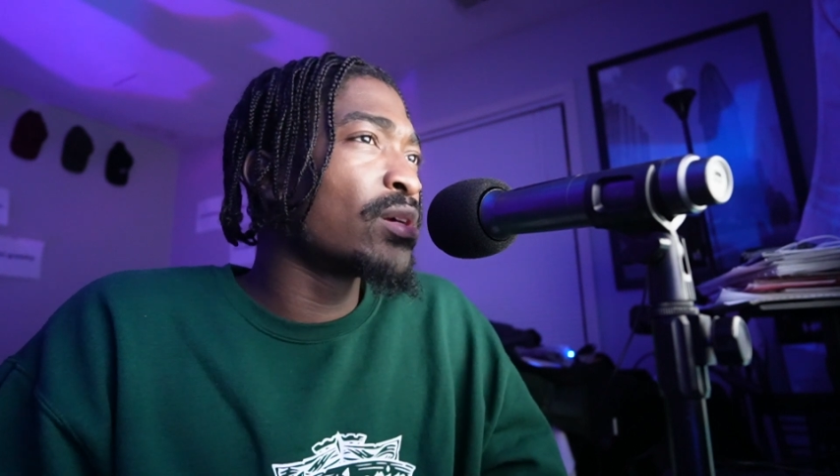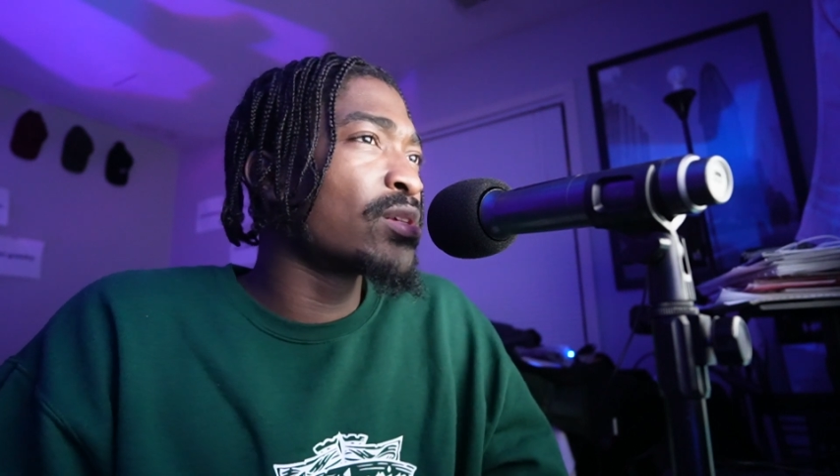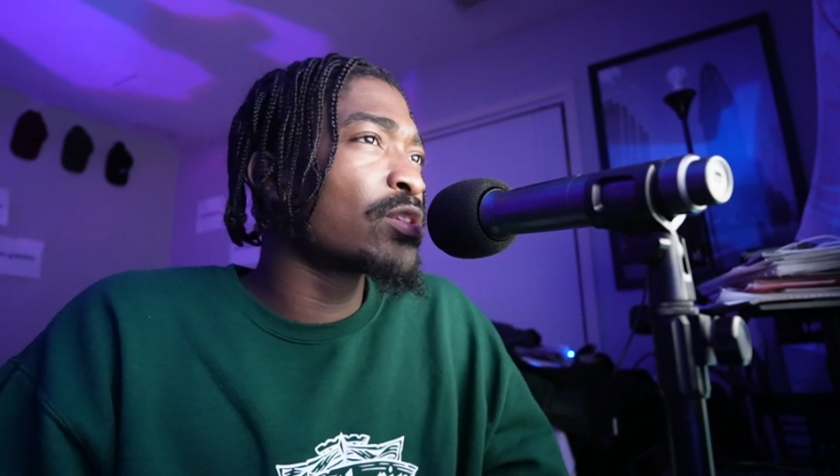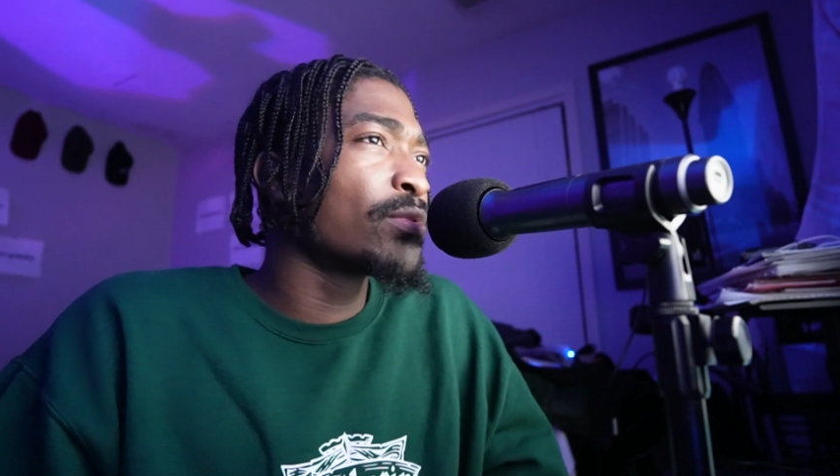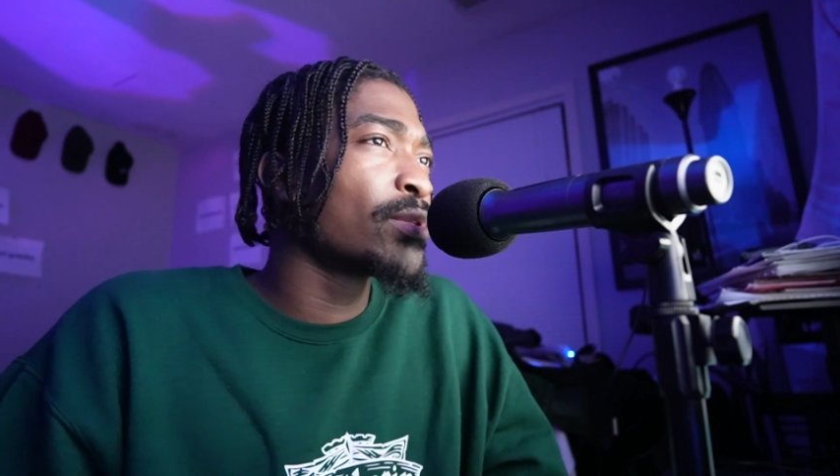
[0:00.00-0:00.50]

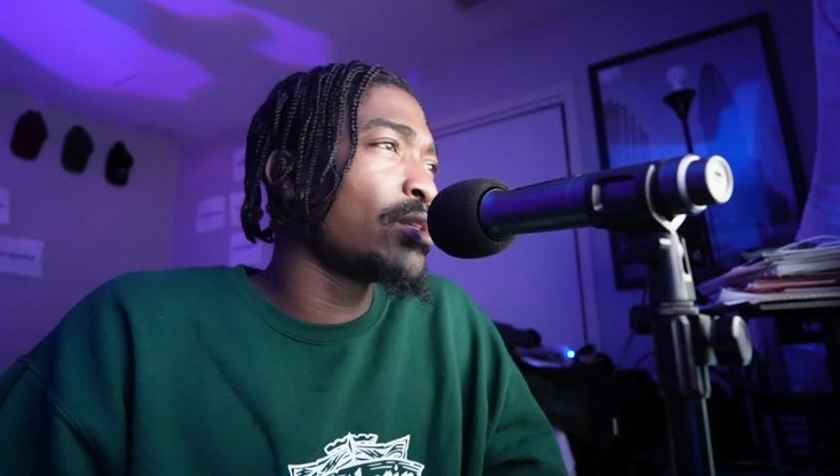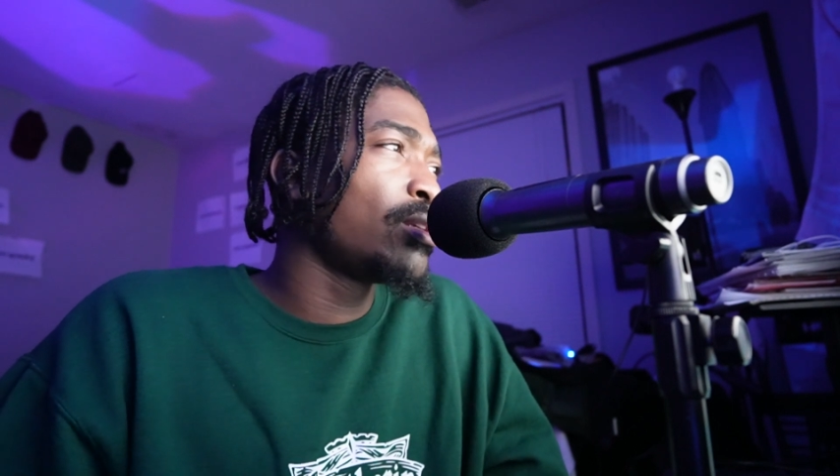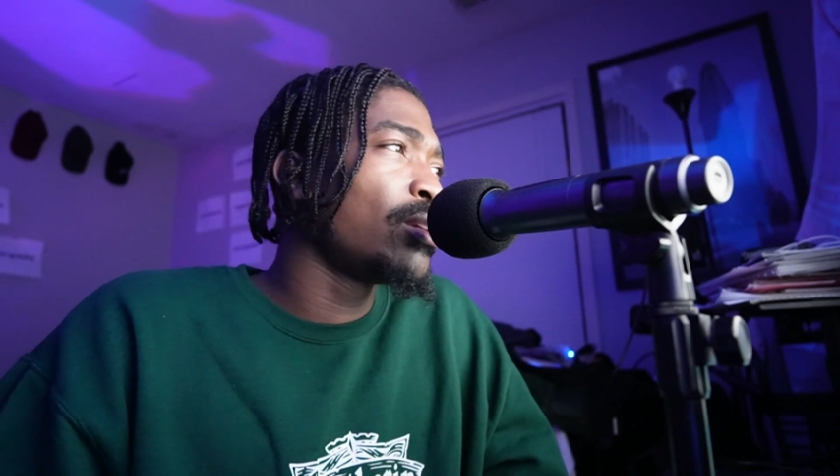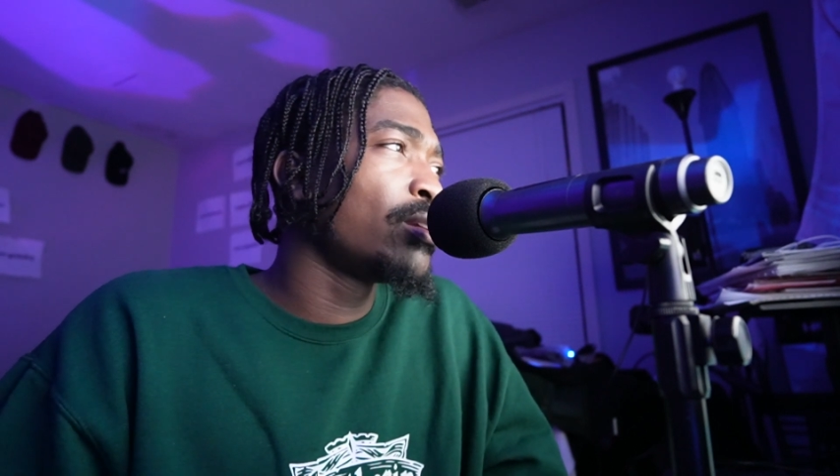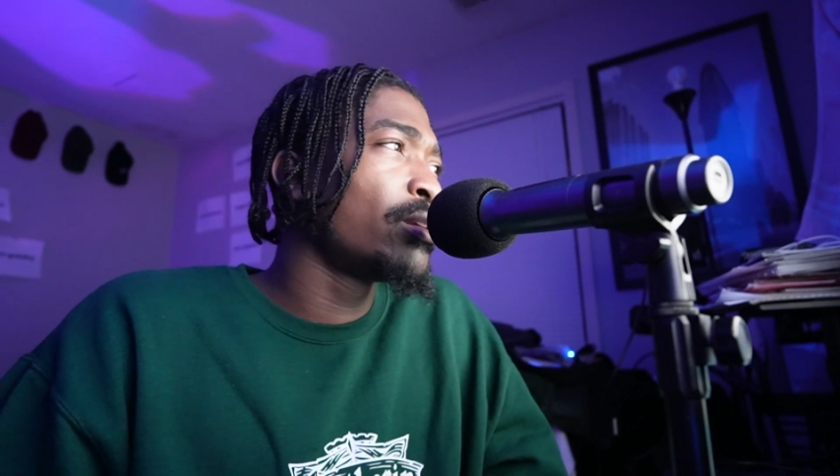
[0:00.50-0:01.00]
us over the
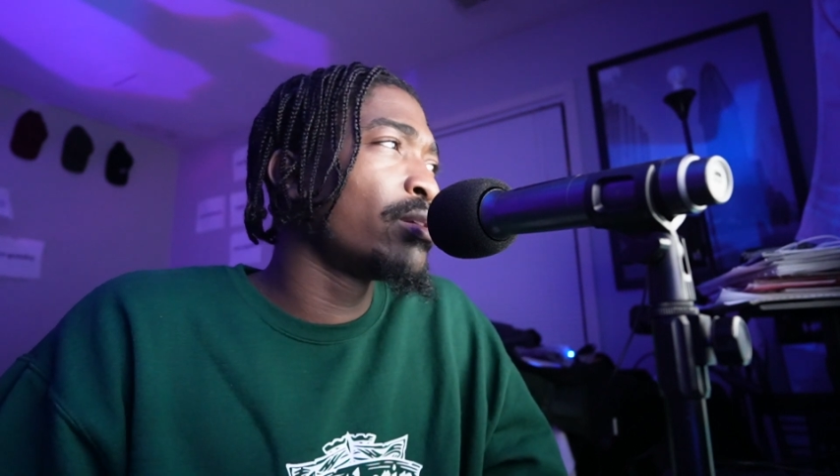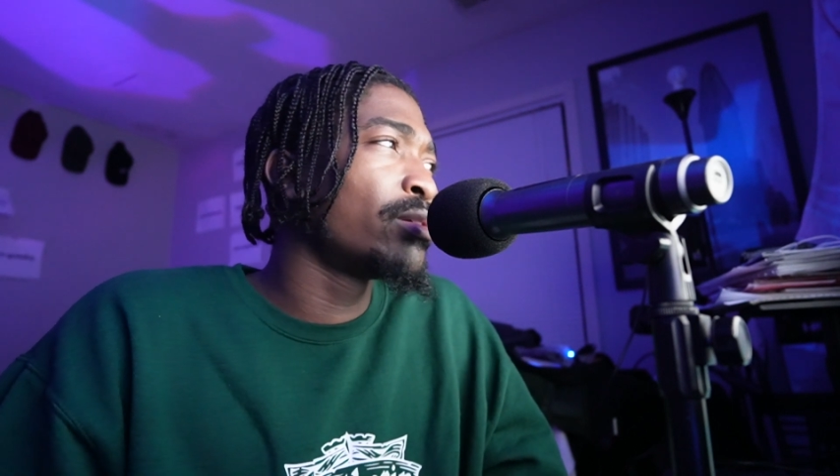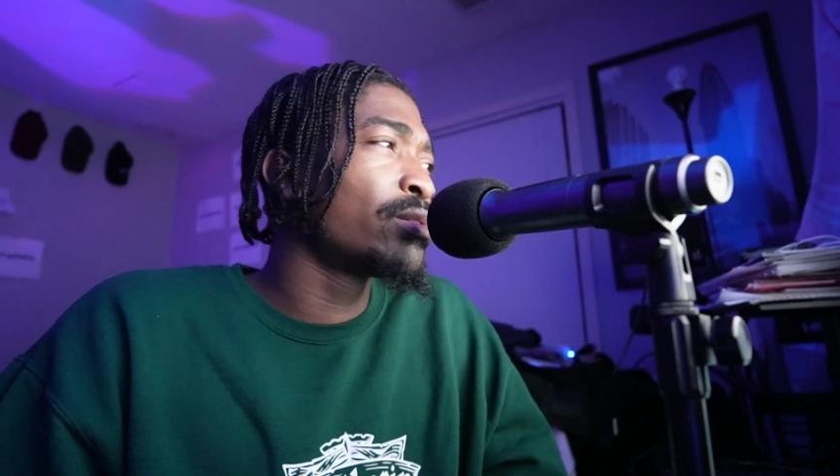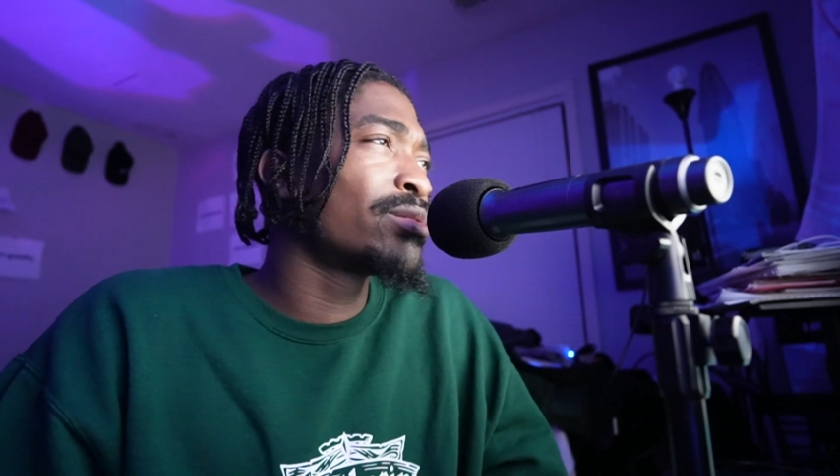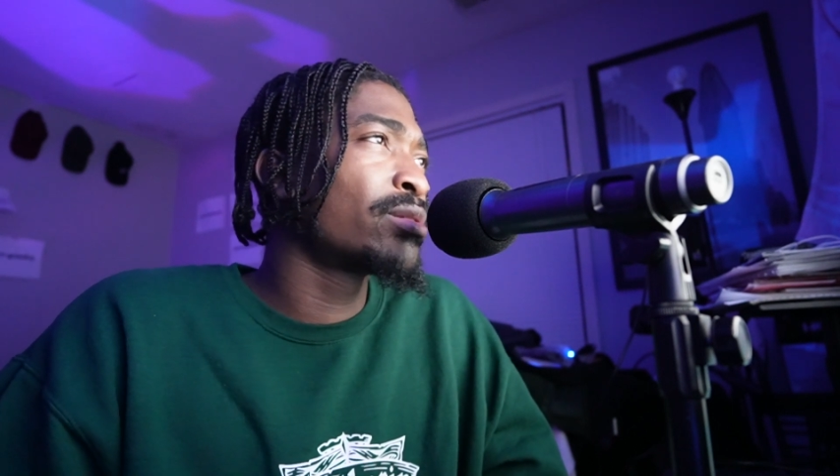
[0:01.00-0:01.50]

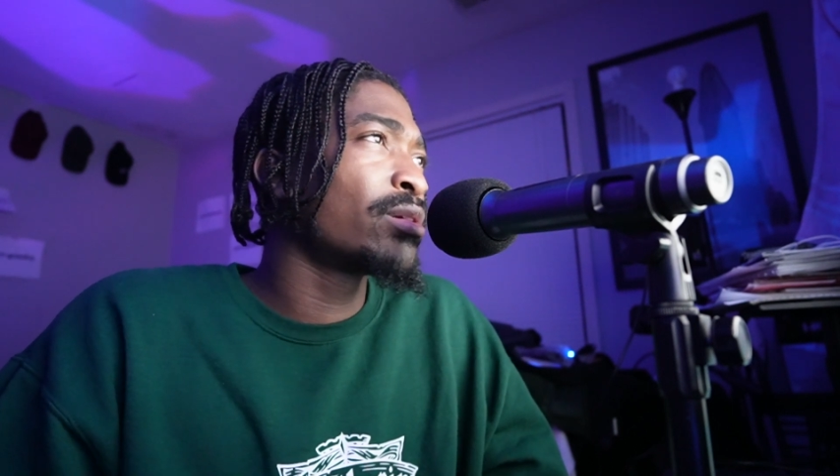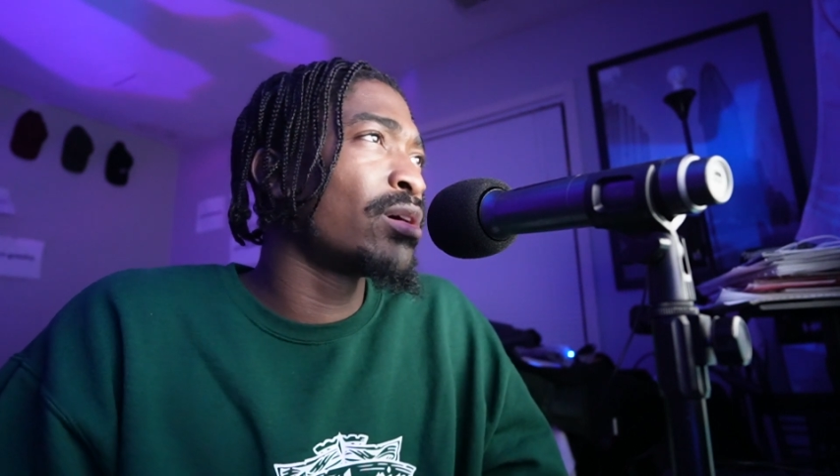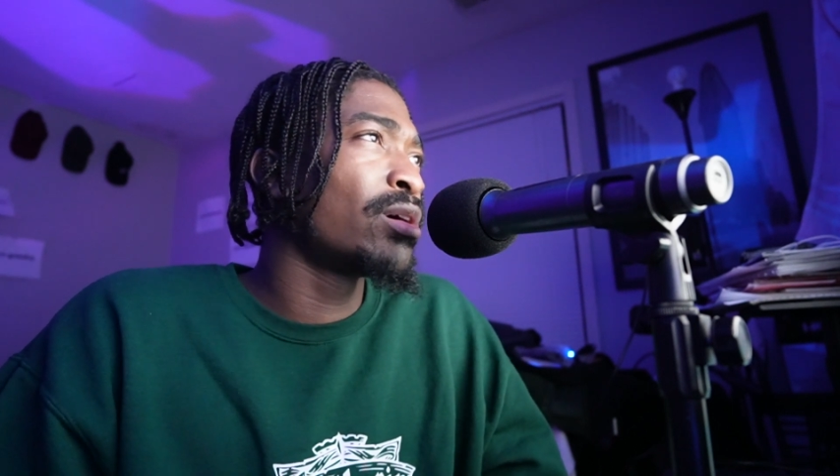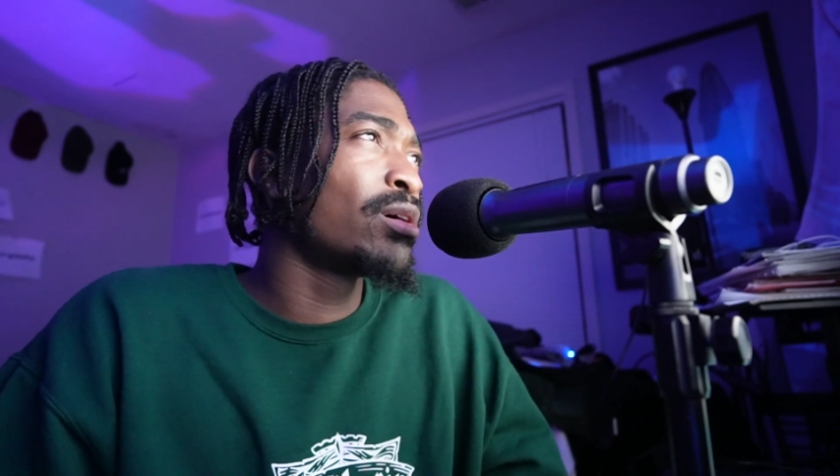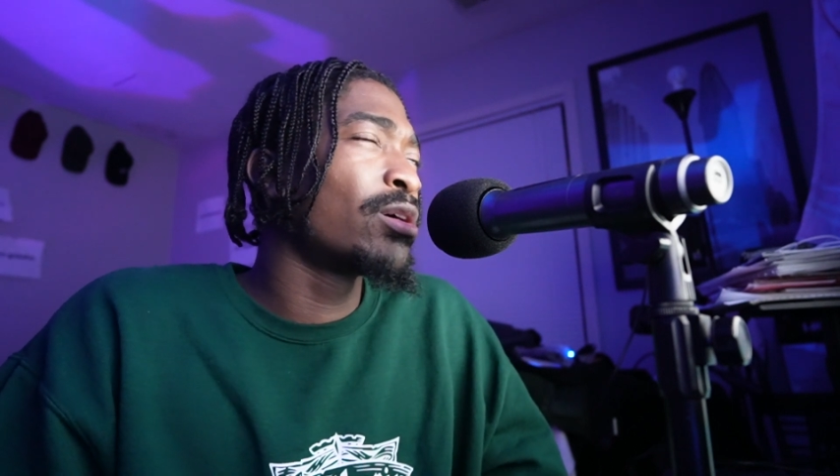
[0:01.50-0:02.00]
years,
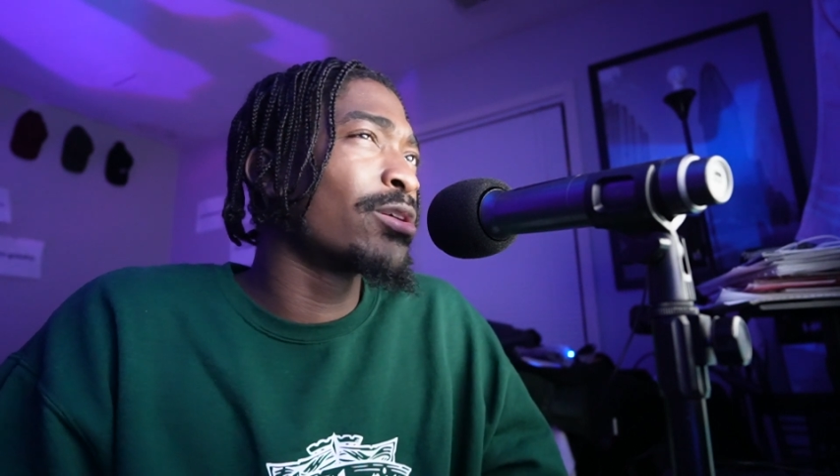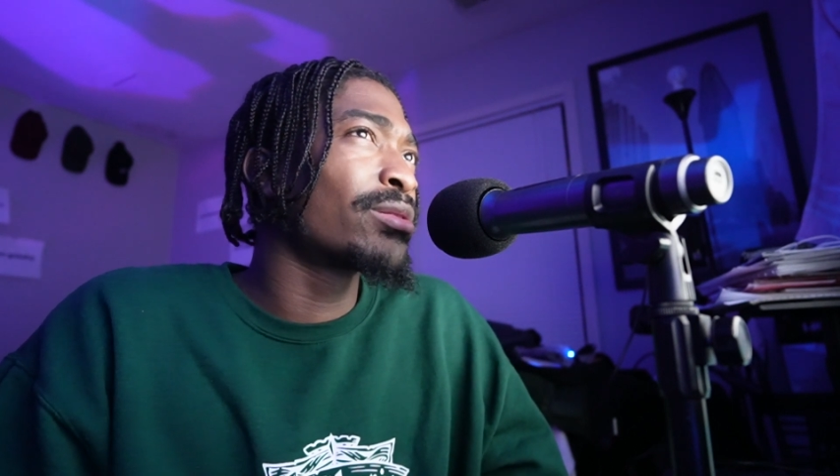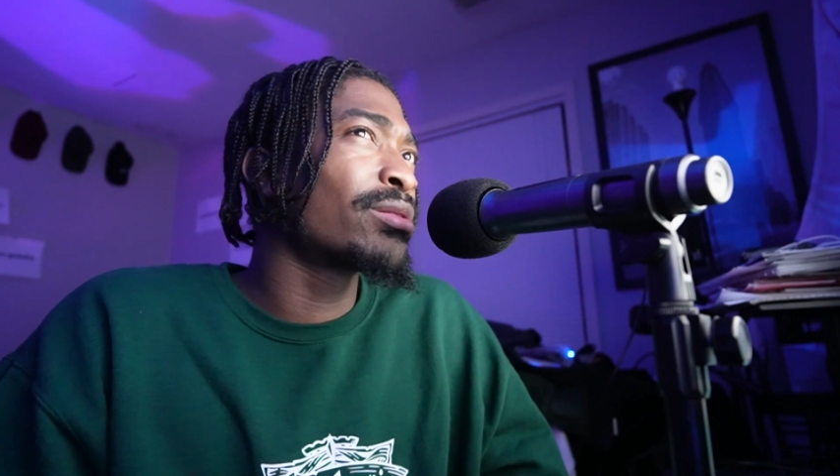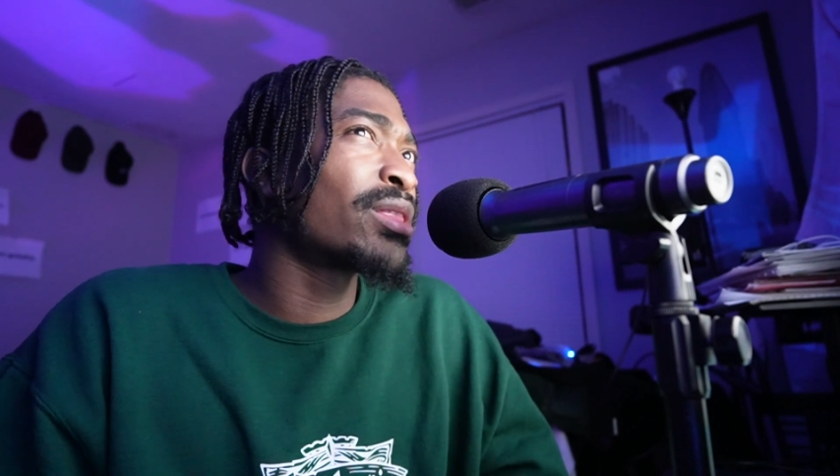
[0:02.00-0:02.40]
or